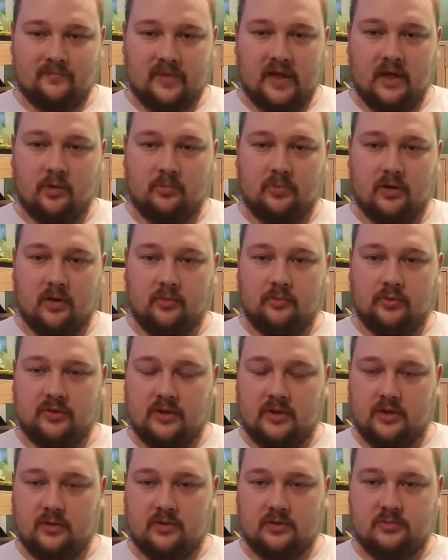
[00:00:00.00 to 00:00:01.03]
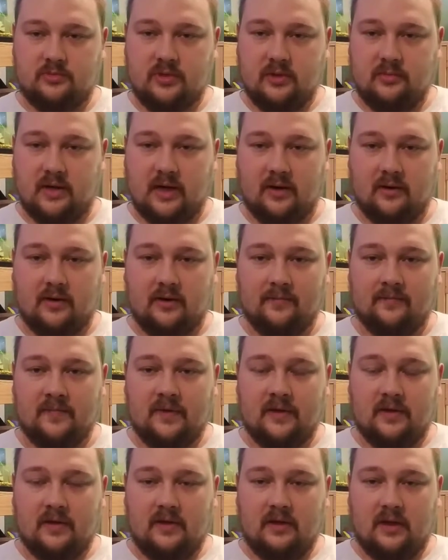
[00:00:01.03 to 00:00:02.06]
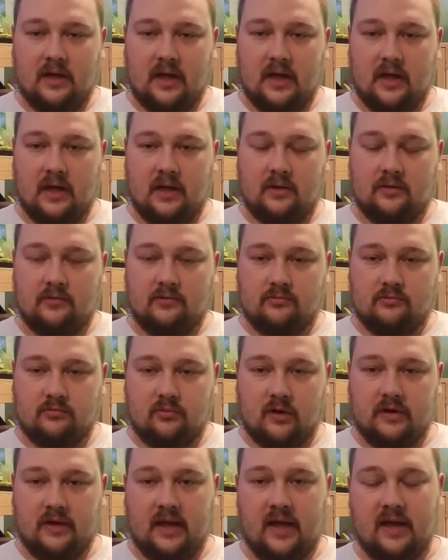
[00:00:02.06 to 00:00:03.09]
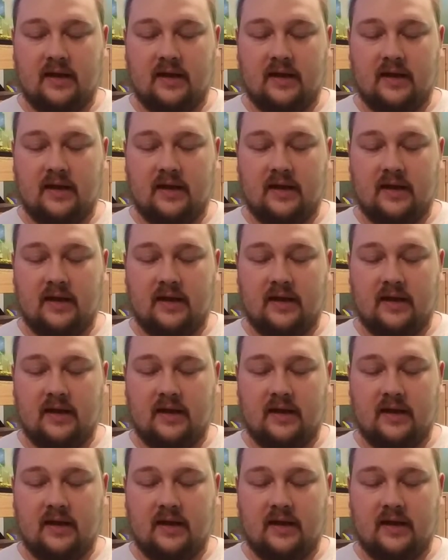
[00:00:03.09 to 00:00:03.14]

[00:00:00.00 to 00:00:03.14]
air pump with the USB power, and run